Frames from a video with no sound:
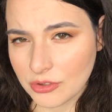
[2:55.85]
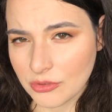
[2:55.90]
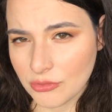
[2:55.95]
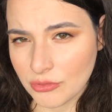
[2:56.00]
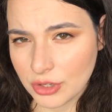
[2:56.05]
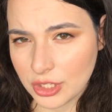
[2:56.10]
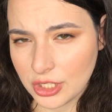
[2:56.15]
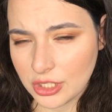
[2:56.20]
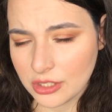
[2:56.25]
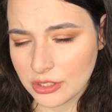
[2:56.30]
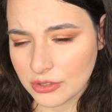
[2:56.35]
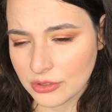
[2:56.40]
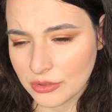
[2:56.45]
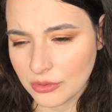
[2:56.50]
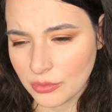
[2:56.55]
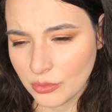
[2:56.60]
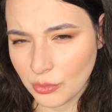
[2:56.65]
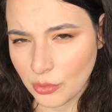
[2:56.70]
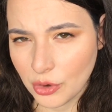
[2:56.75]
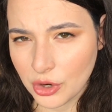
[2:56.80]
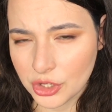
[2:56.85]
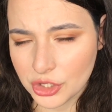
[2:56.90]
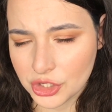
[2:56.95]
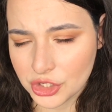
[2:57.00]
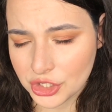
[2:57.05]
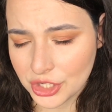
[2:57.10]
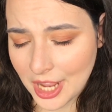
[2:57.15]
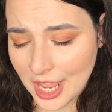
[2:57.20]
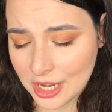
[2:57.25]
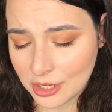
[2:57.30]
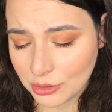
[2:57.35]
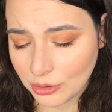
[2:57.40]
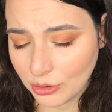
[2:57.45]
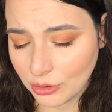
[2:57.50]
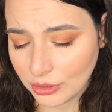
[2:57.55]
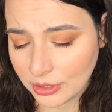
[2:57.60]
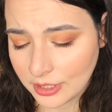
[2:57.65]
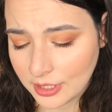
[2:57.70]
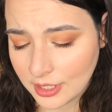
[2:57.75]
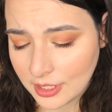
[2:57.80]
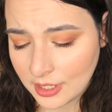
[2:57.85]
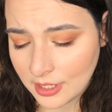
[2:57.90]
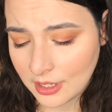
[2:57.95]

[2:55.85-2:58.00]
re-wash and all.